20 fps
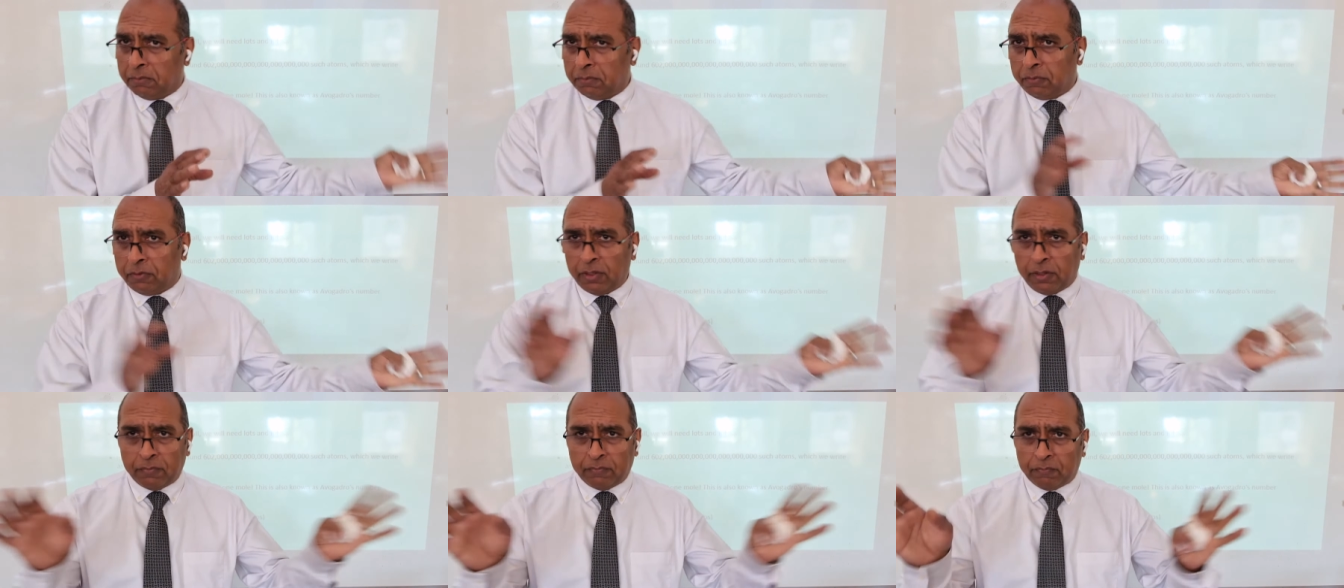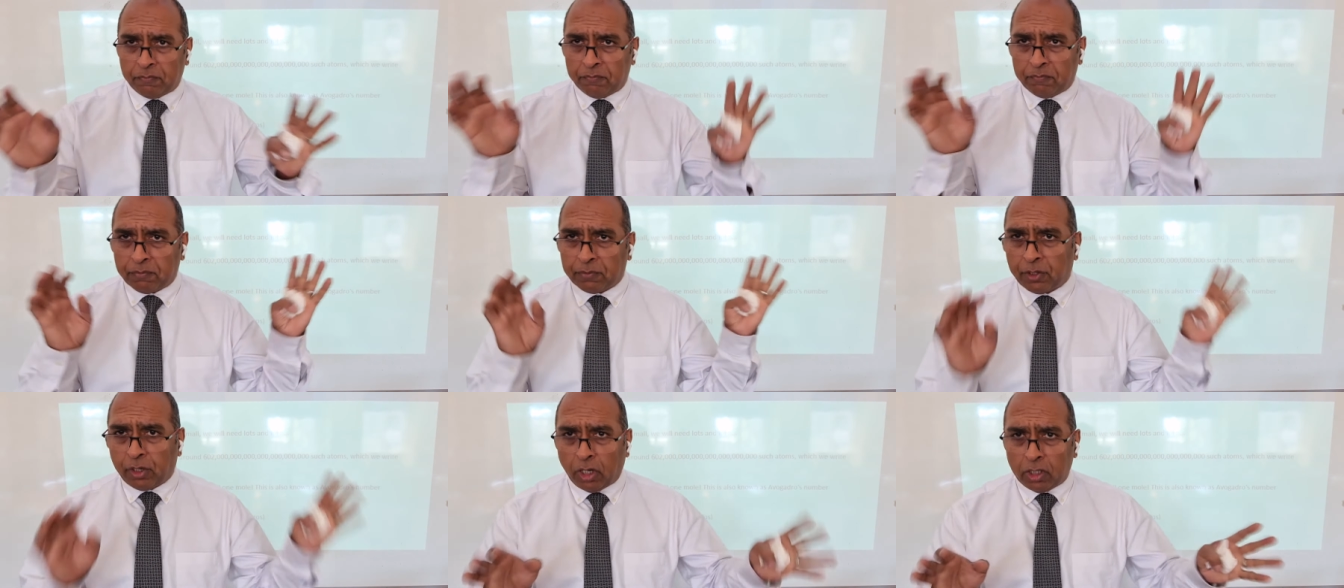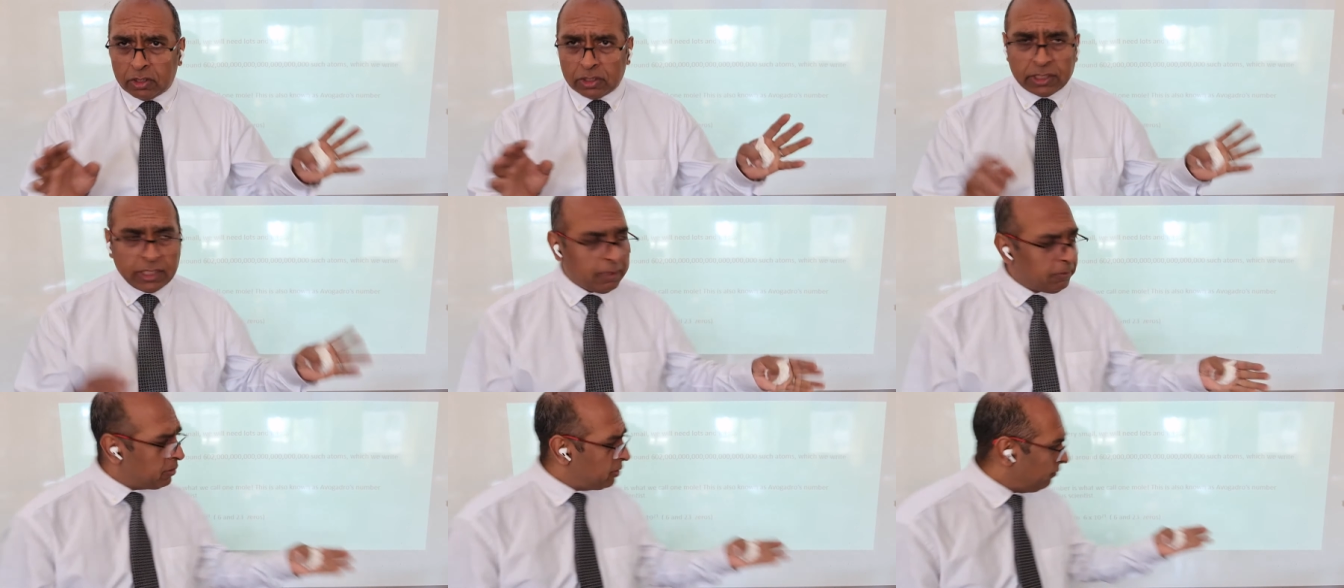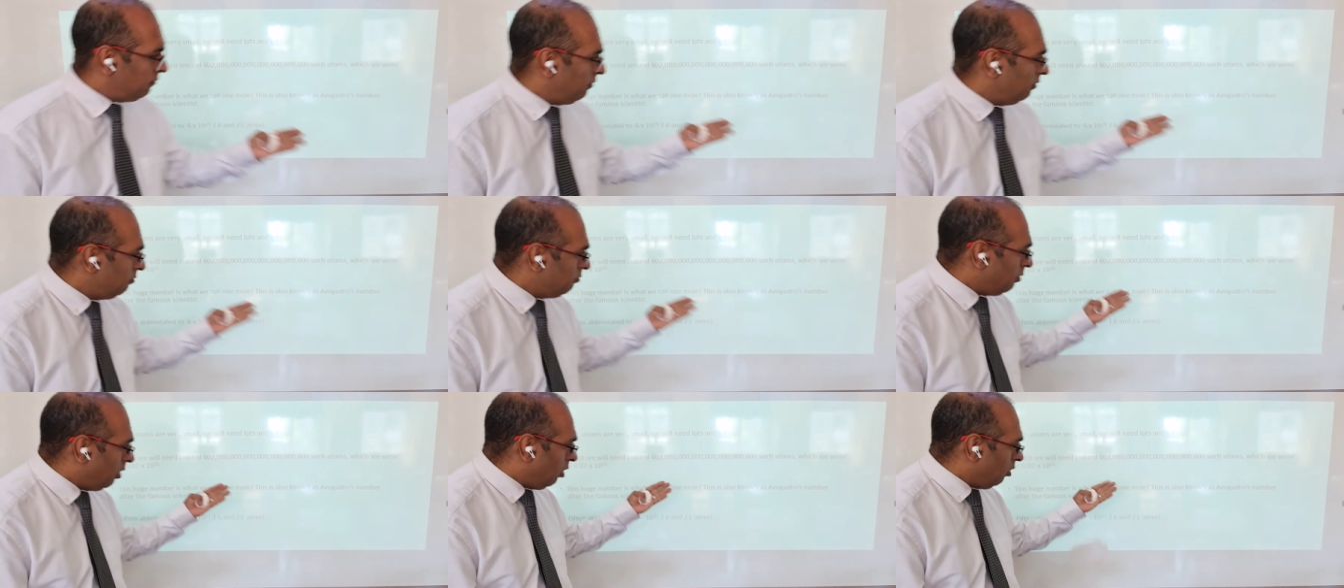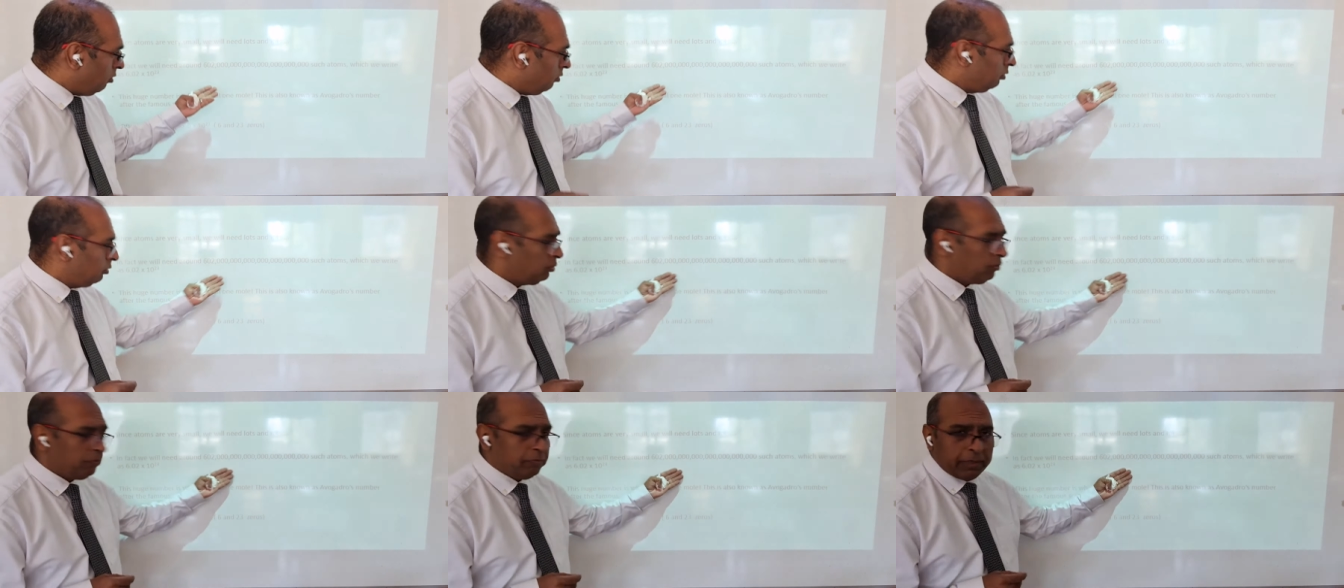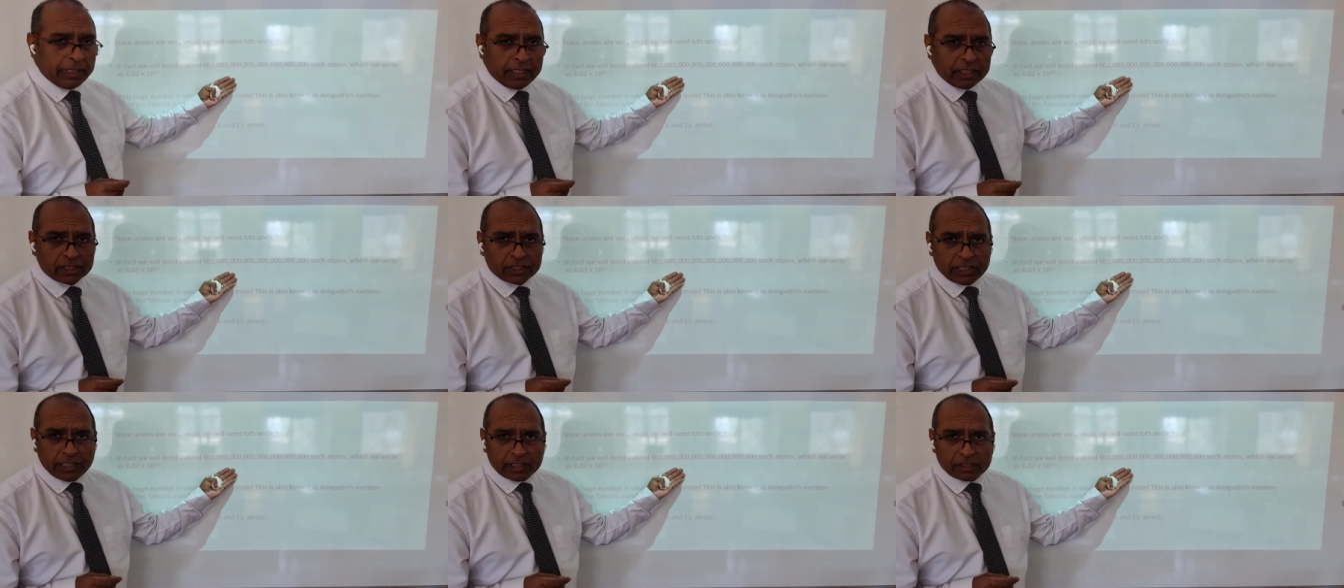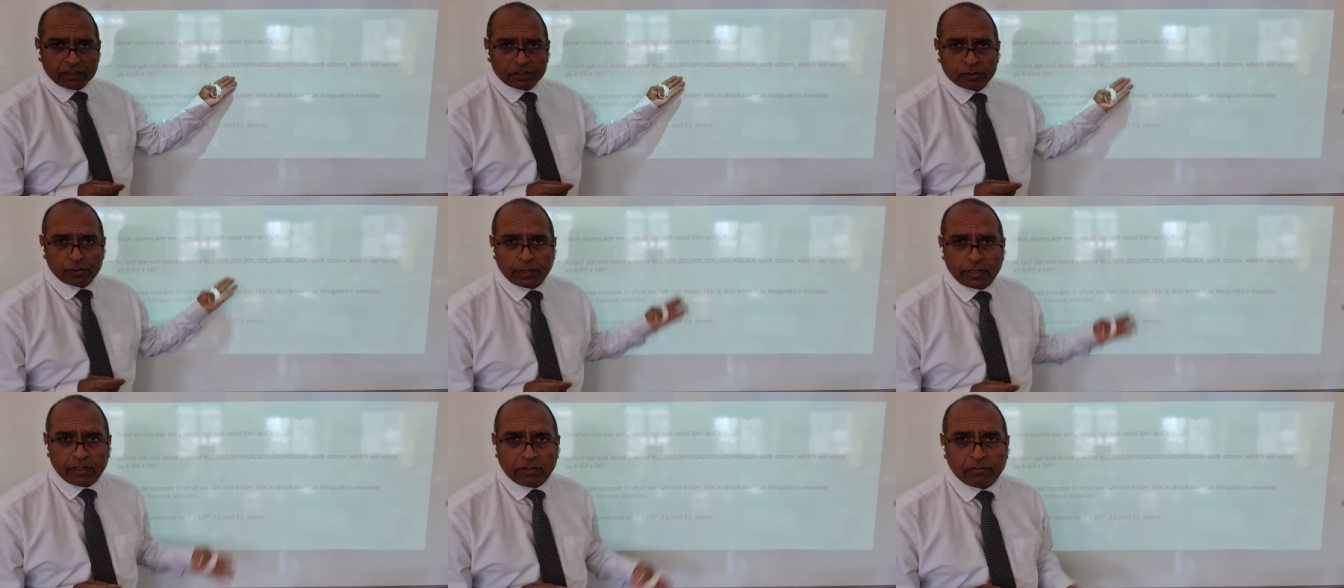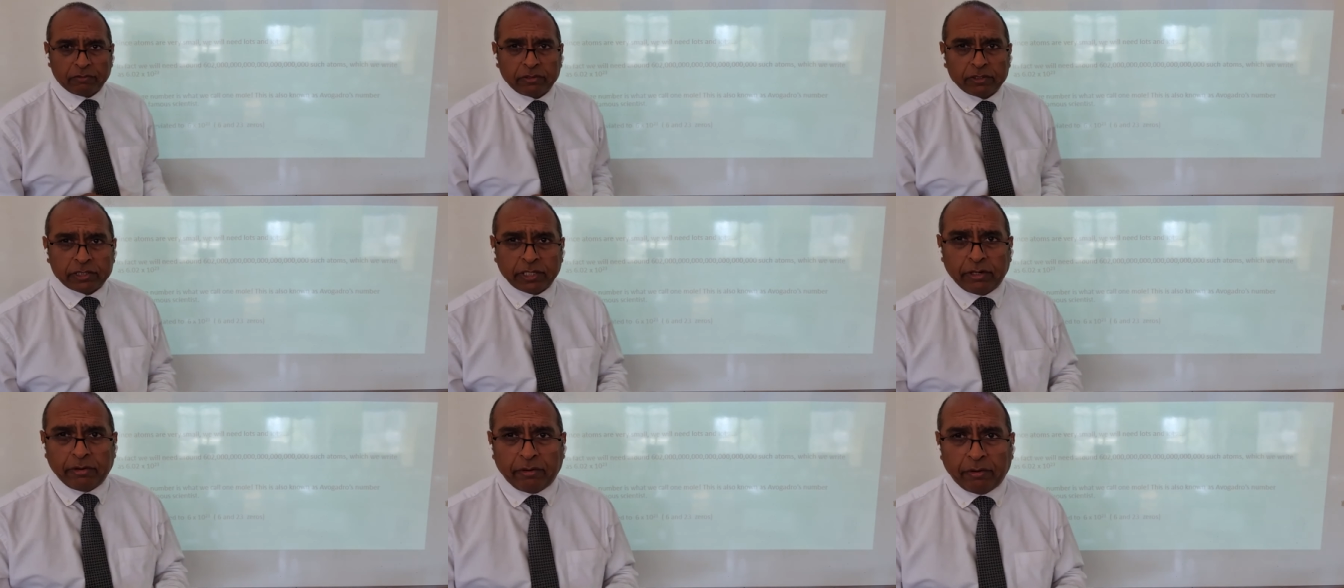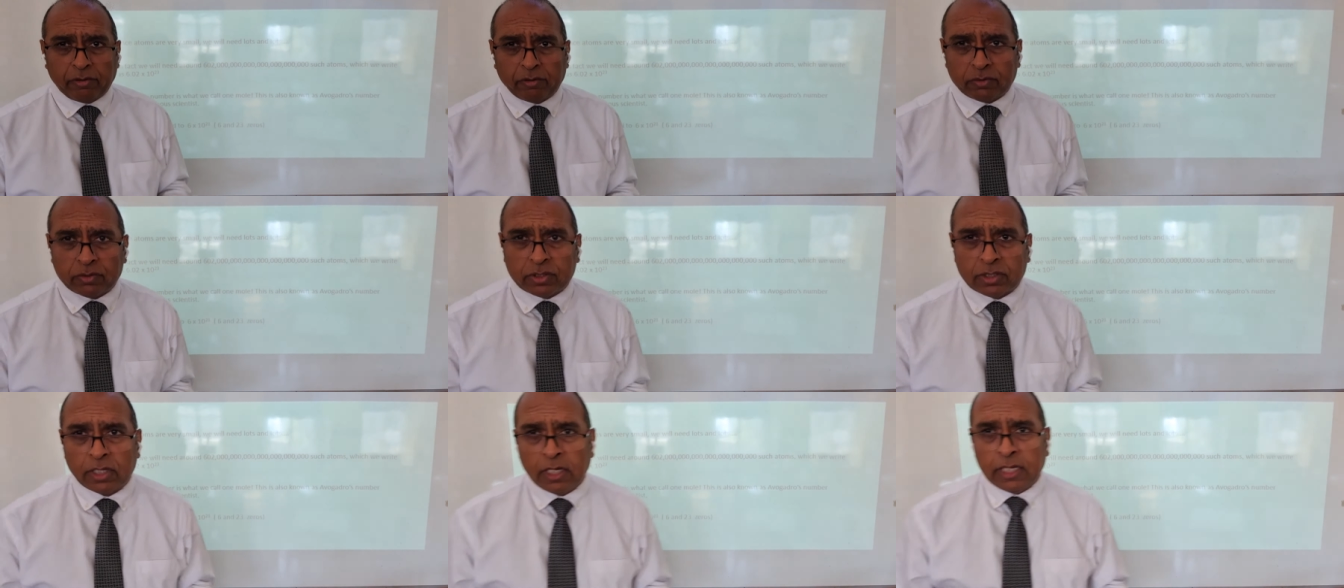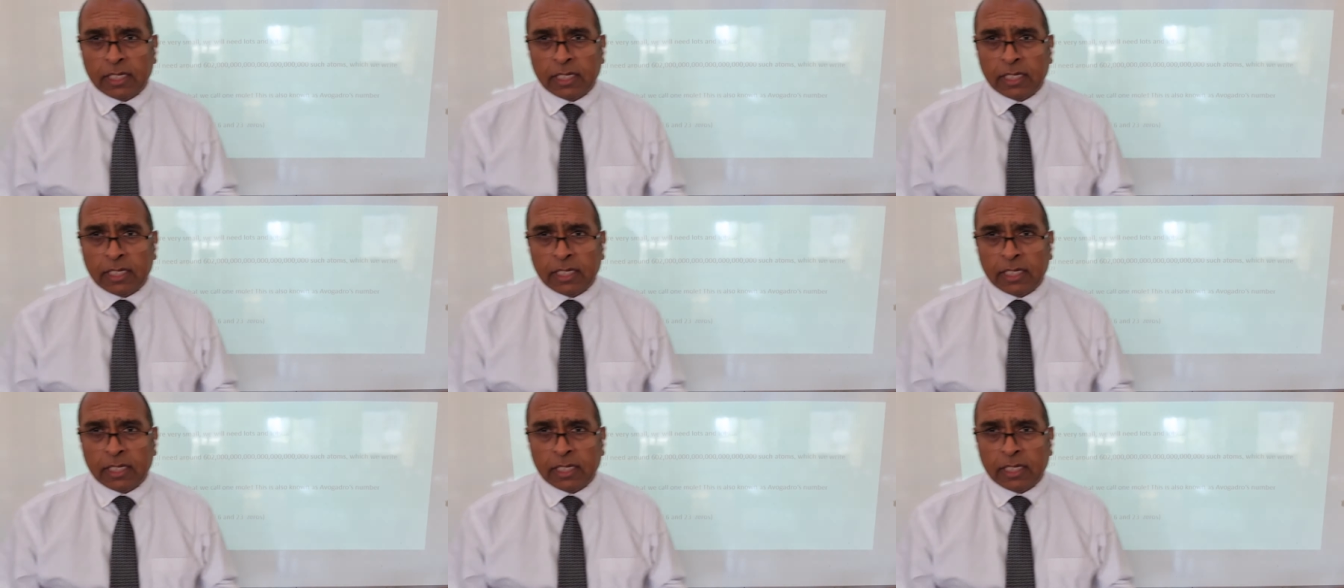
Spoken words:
The concept of a mole being 6 and 23 zeros